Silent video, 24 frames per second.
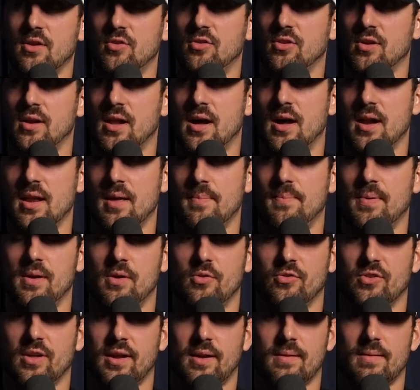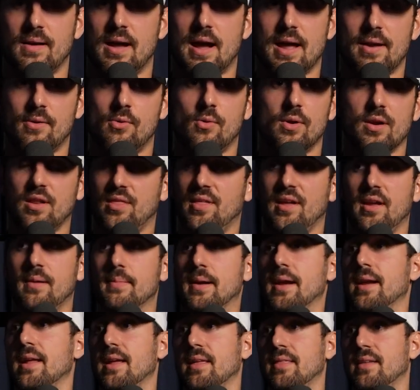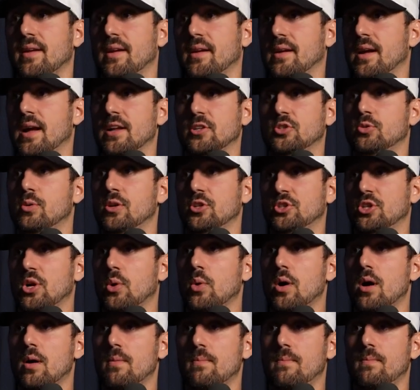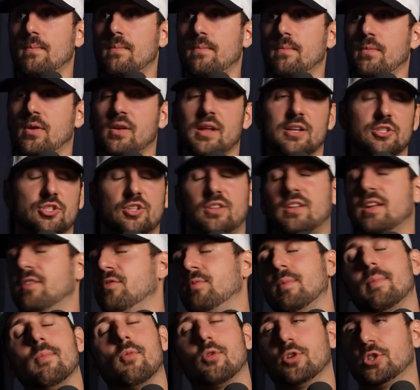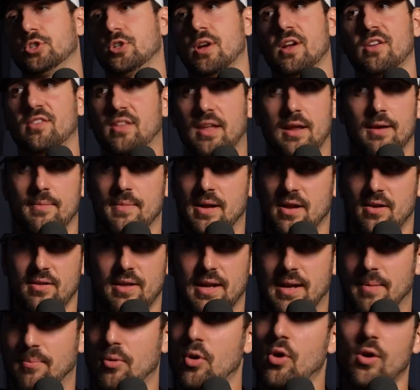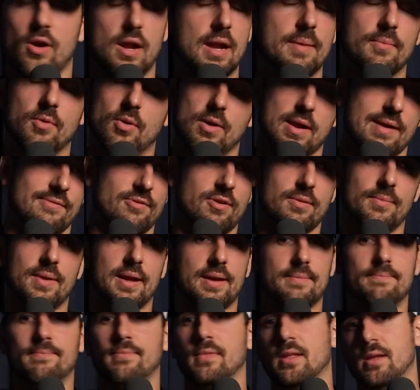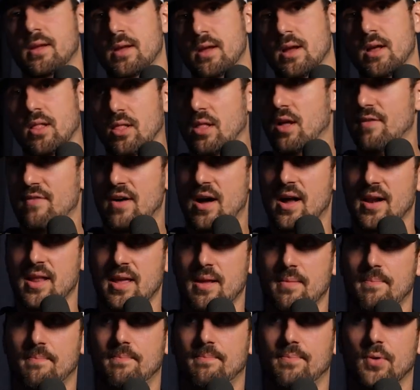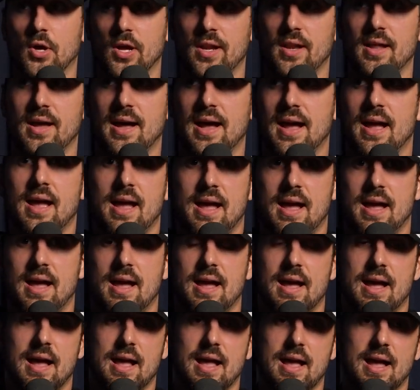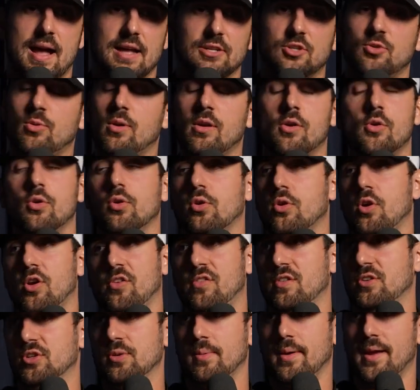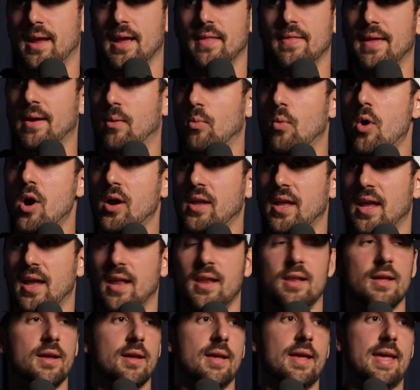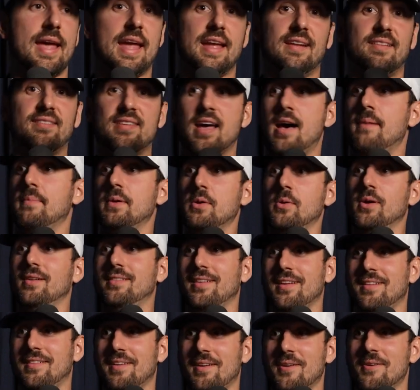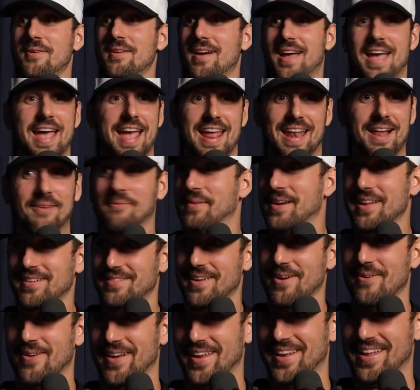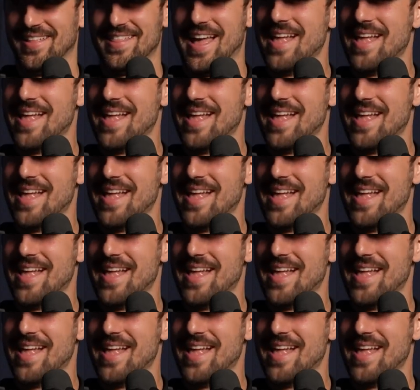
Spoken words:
I used to go to On It, but it was like, I don't want to think about anything. I just want to show up because that just gives me more stress thinking about like a program or whatever. I'm like, love On It, but I just want to go to a CrossFit gym again. Like walk in, hey, tell me what to do and I'm going to do it.